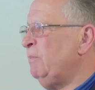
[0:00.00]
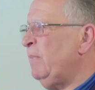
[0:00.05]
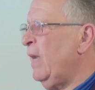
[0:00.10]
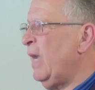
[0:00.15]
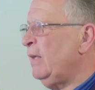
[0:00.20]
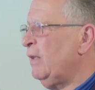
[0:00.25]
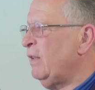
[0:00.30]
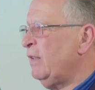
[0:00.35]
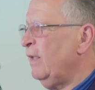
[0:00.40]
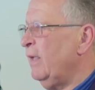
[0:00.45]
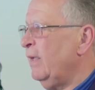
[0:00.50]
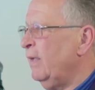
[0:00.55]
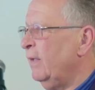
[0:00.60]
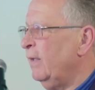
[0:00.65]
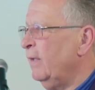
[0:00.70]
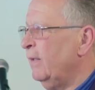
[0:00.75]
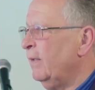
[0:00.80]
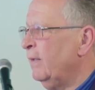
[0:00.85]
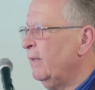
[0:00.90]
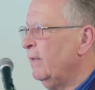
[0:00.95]
a bad thing.
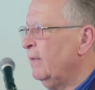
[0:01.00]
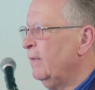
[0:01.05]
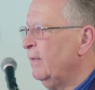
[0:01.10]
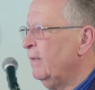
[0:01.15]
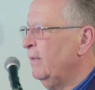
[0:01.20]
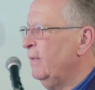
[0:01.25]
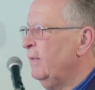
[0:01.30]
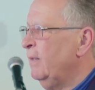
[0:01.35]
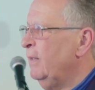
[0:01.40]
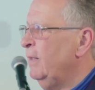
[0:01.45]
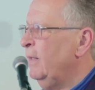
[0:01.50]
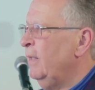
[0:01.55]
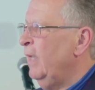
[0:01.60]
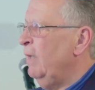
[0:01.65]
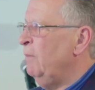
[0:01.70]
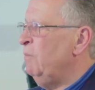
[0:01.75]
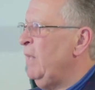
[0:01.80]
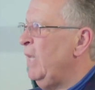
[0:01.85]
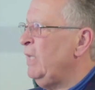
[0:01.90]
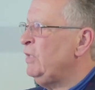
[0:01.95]

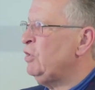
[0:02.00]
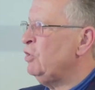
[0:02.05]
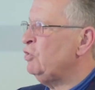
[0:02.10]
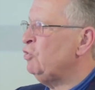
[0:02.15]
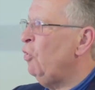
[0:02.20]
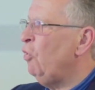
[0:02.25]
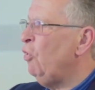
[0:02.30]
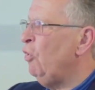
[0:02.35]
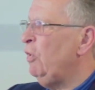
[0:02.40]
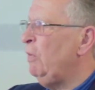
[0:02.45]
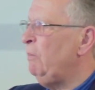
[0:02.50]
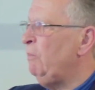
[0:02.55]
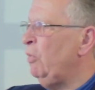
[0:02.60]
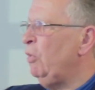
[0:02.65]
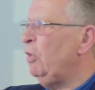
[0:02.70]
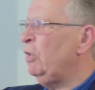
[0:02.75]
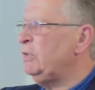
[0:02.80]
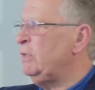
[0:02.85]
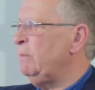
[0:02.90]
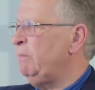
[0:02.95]
It makes us all the
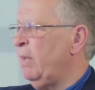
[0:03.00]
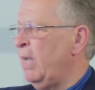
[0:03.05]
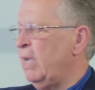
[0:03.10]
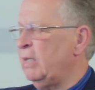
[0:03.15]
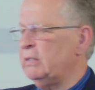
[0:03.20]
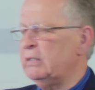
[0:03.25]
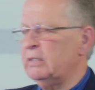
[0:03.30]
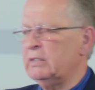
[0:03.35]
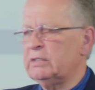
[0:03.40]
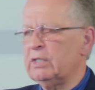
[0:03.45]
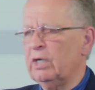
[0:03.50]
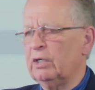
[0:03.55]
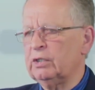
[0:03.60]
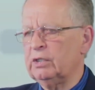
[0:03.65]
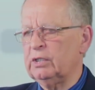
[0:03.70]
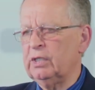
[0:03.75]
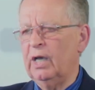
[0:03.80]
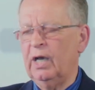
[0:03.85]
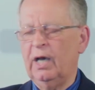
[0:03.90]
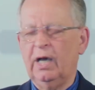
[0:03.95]
more dependent
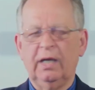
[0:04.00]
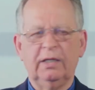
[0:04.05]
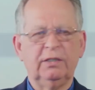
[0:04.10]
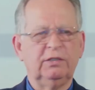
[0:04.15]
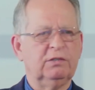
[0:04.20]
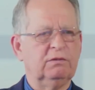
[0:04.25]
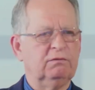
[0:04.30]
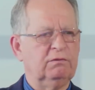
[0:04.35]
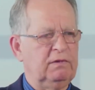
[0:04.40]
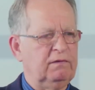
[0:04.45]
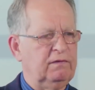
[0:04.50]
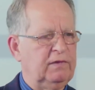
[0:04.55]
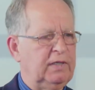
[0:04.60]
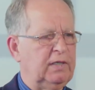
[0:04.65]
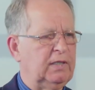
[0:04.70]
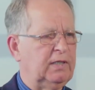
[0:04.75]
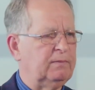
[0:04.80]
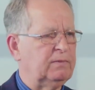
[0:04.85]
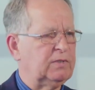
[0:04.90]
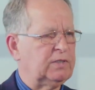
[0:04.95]
on God to
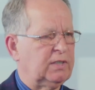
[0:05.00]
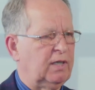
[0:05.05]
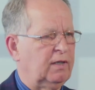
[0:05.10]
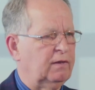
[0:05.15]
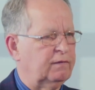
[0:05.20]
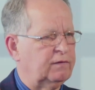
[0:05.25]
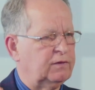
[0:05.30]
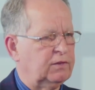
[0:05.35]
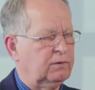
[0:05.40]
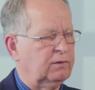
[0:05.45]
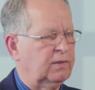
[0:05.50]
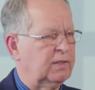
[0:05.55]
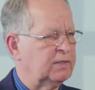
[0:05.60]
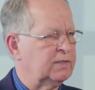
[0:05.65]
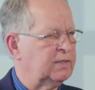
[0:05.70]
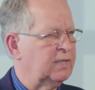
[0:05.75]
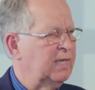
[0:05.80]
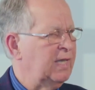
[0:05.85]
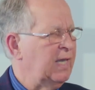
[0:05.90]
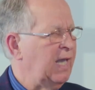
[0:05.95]
reveal Himself to
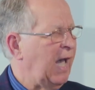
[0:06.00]
us.